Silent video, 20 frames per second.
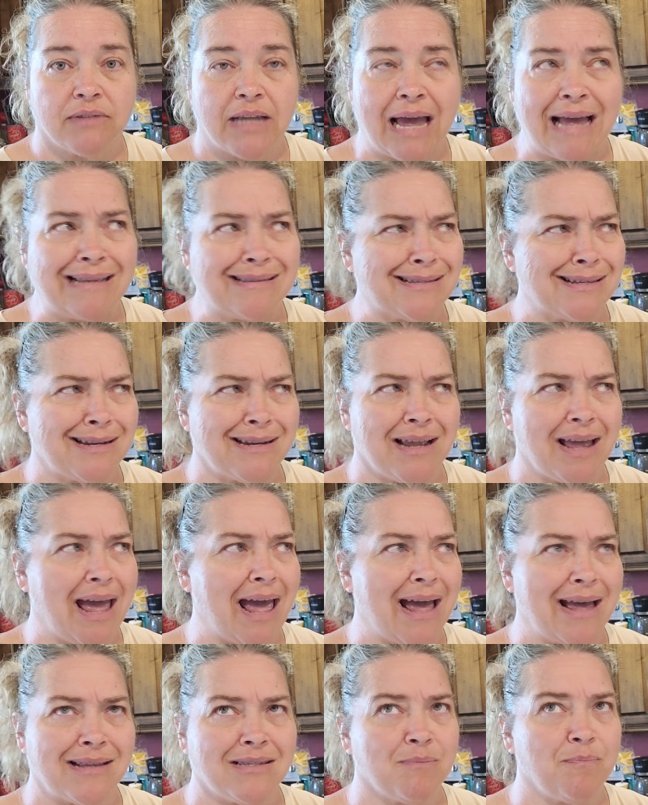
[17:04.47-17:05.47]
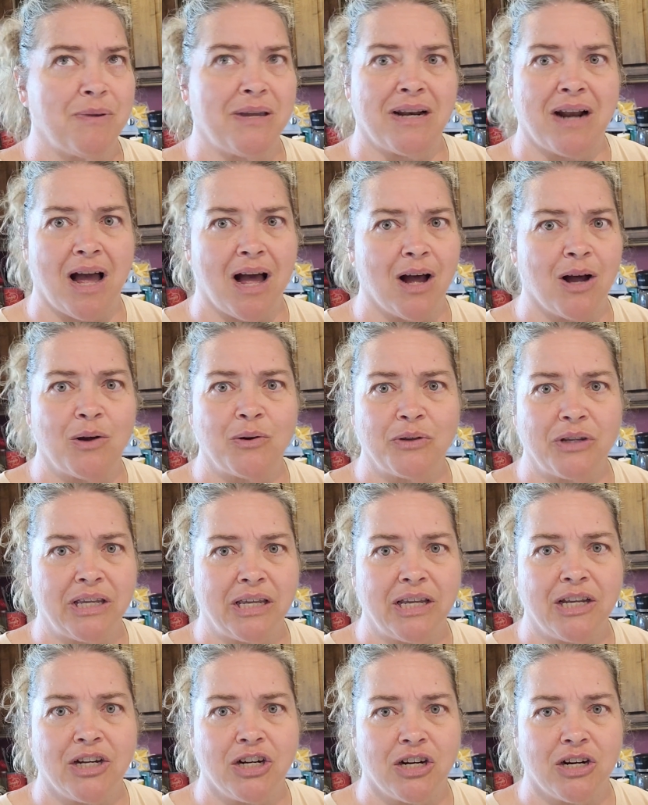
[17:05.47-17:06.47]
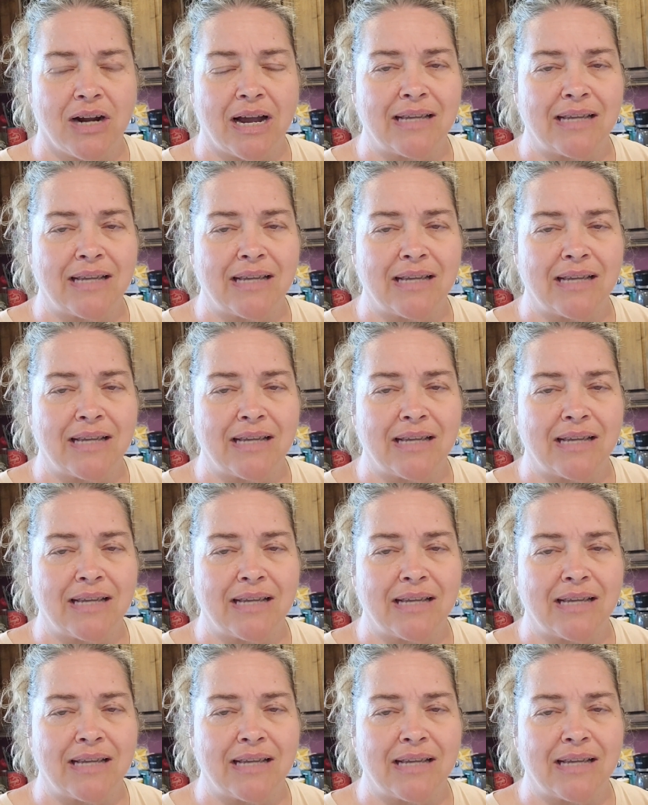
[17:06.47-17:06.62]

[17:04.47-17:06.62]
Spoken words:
as it has been all year.